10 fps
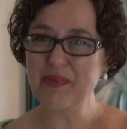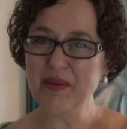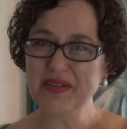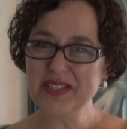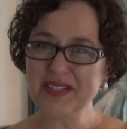
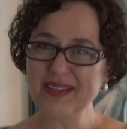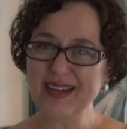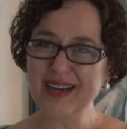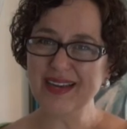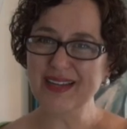publisher
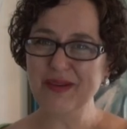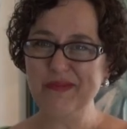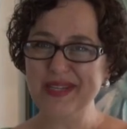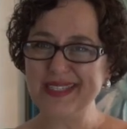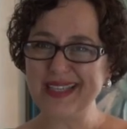had a little
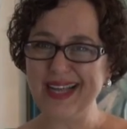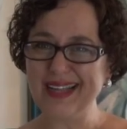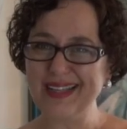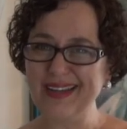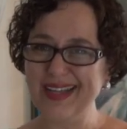
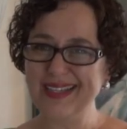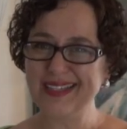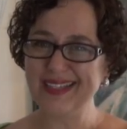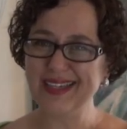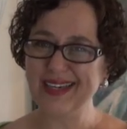
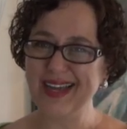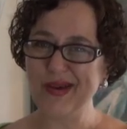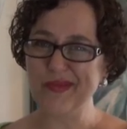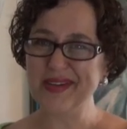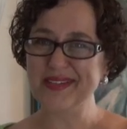miscalculation on
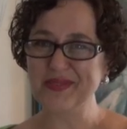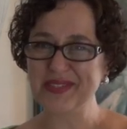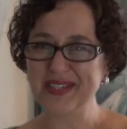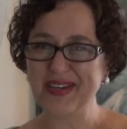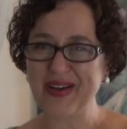how much it
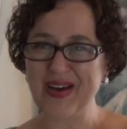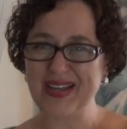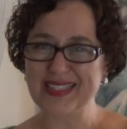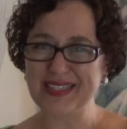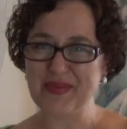was going to
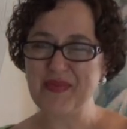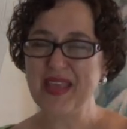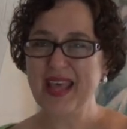cost him.